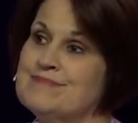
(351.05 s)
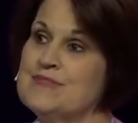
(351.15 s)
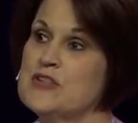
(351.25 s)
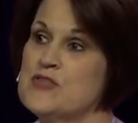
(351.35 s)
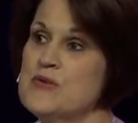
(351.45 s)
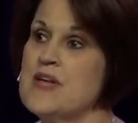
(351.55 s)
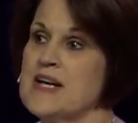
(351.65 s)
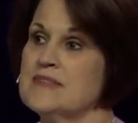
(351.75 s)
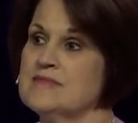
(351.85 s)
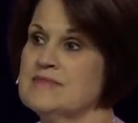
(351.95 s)
you do
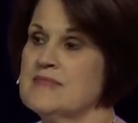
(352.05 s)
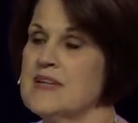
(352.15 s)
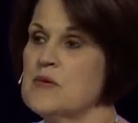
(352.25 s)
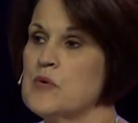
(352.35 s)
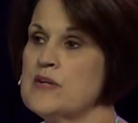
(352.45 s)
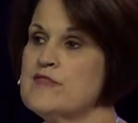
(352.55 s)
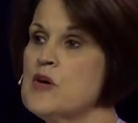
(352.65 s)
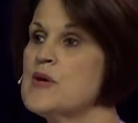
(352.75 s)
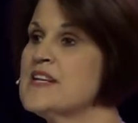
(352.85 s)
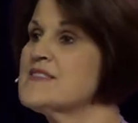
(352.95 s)
that. And what if
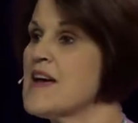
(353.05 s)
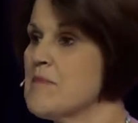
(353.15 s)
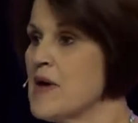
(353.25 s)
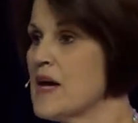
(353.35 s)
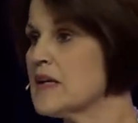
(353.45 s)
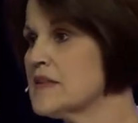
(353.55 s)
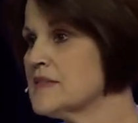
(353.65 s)
no hits come back?